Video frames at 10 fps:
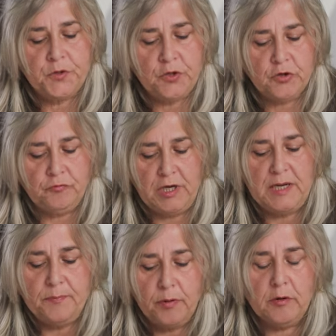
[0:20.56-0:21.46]
you can
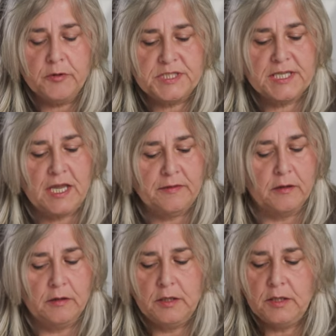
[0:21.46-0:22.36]
really pull them
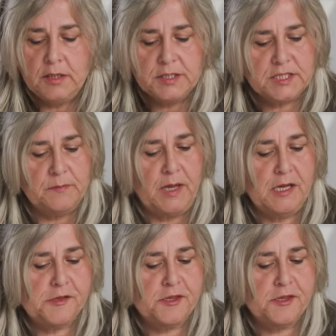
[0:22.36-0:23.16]
together to make